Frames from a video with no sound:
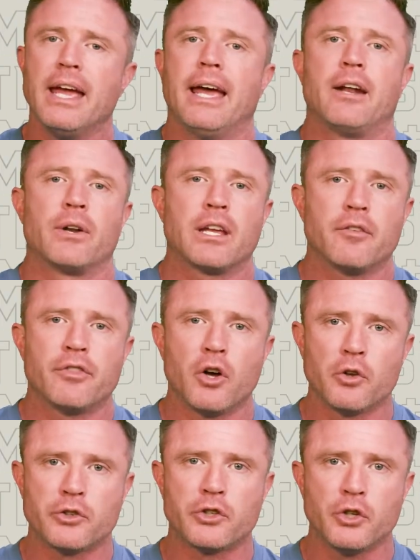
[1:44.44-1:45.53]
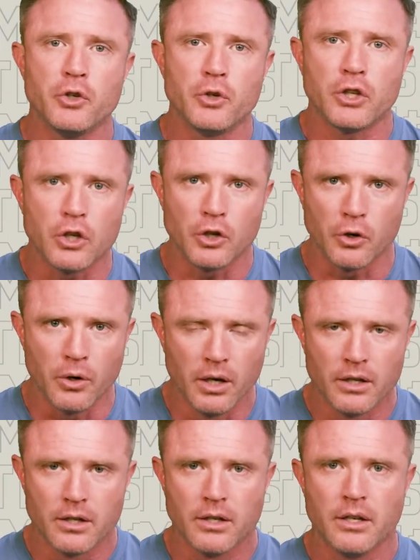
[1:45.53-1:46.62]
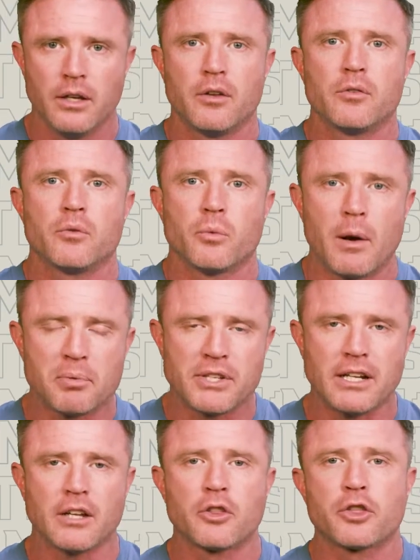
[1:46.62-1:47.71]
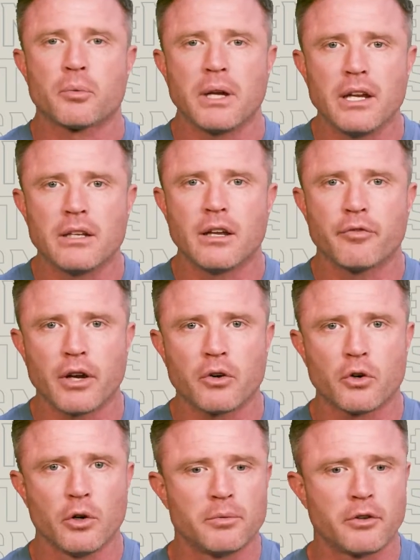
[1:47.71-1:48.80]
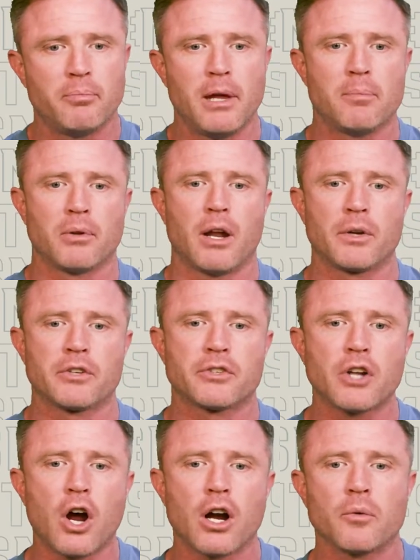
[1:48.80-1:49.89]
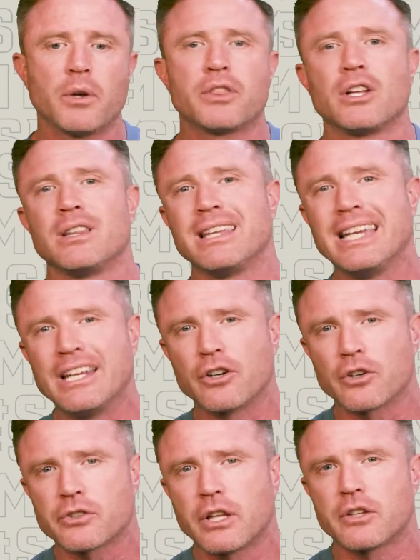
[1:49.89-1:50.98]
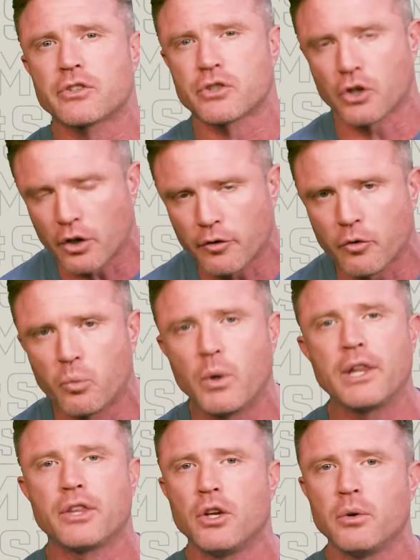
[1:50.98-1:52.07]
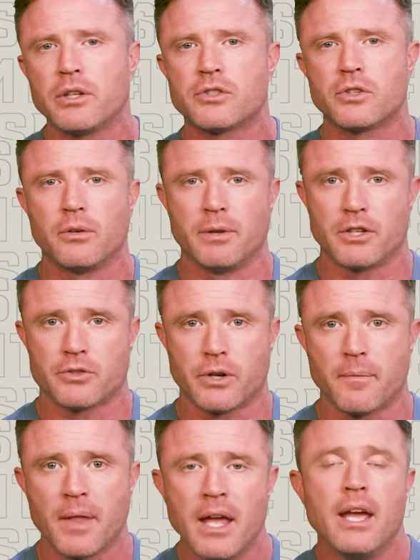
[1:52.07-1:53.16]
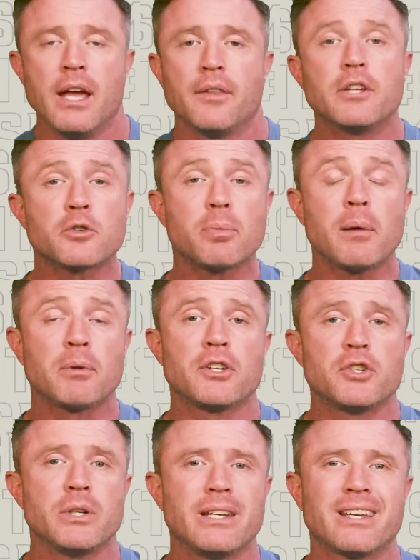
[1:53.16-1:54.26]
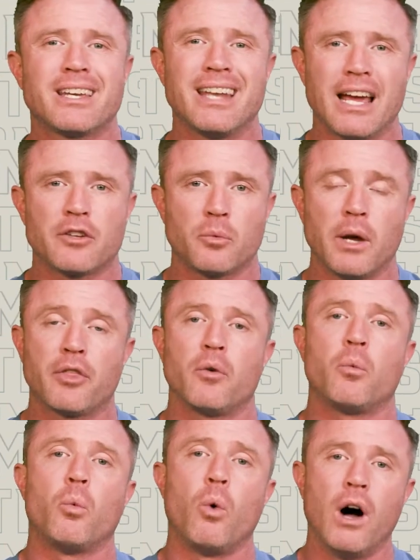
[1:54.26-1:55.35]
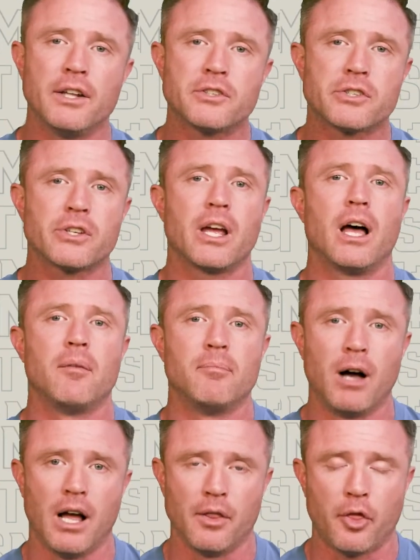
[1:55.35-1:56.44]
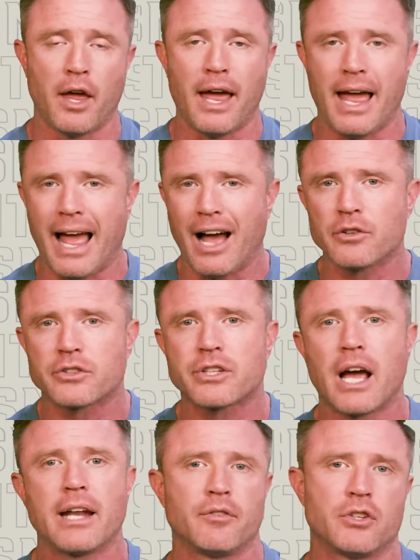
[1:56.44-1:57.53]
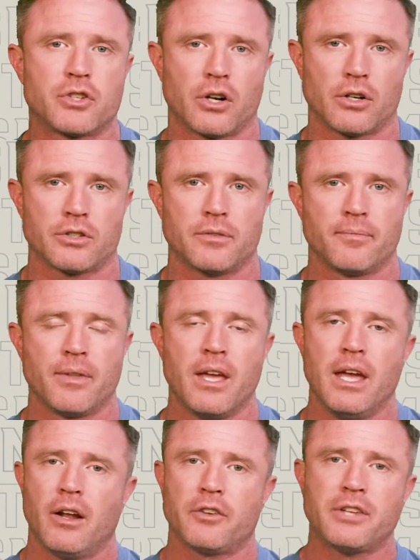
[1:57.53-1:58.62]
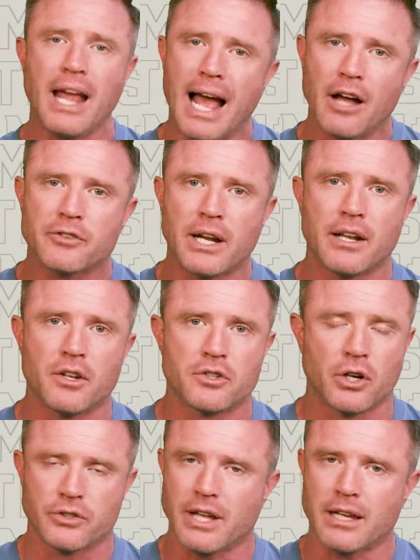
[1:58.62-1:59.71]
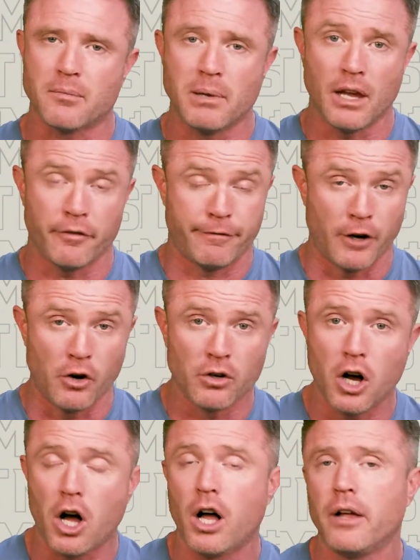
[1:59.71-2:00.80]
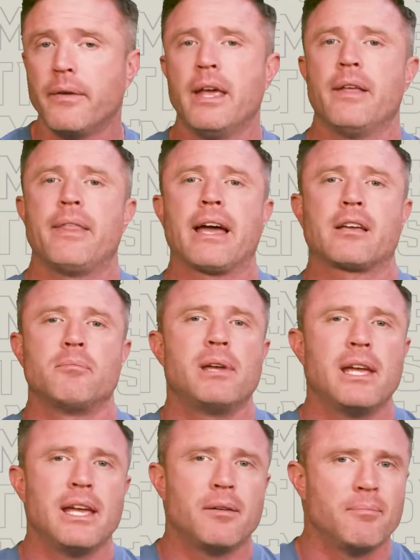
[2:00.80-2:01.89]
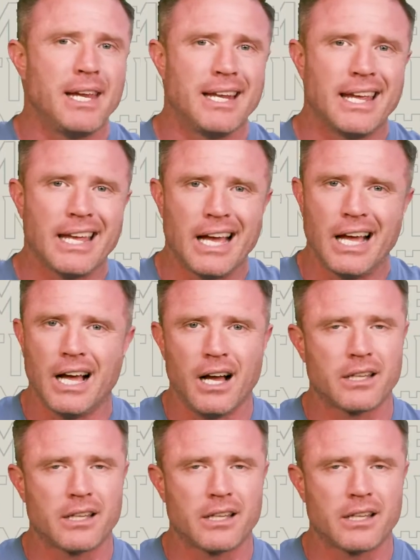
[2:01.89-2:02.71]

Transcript: and I want to give those to you representing three different groups of people. And I want to start with the leaders that serve with you in student ministry. These are people that you need to connect with once a month outside of the church. I say outside of the church. That can be phone call. That can be meeting uh,